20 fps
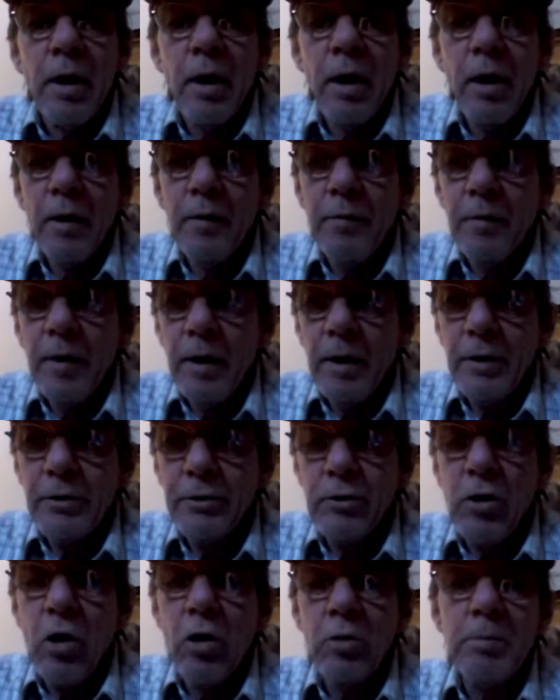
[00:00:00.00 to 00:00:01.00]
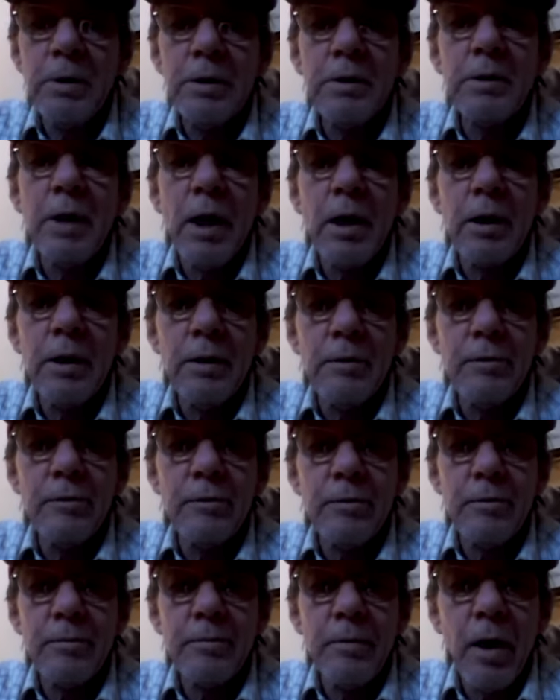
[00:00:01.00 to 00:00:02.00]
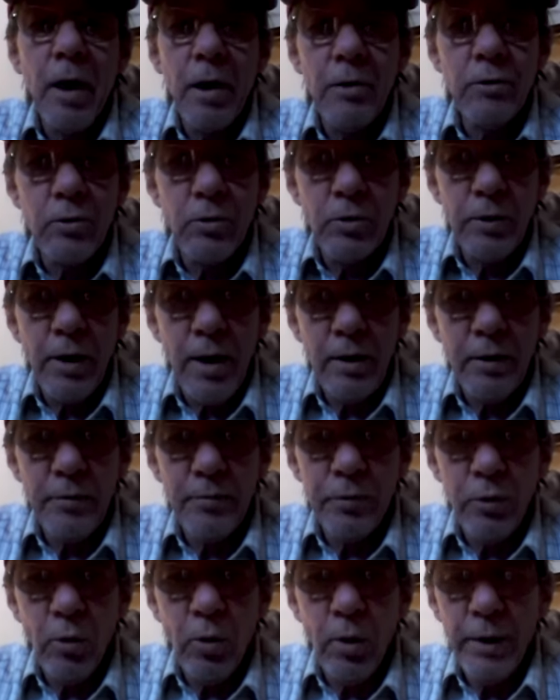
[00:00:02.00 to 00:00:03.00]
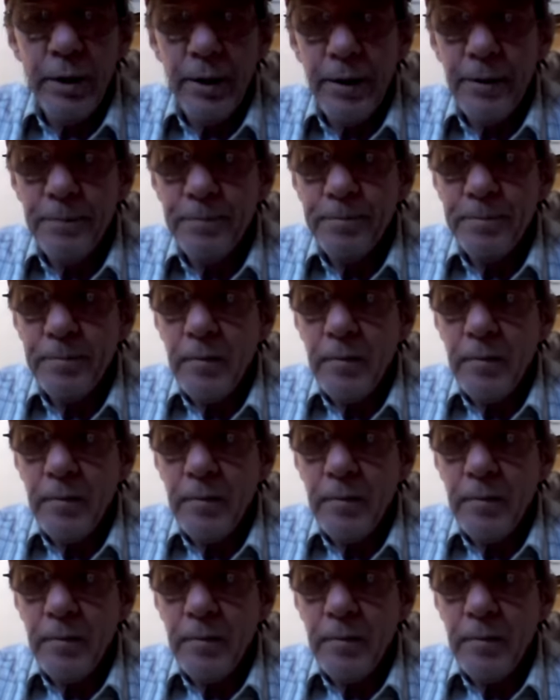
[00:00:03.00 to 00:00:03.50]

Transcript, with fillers: of uh, Stoneman Douglas High School down in Florida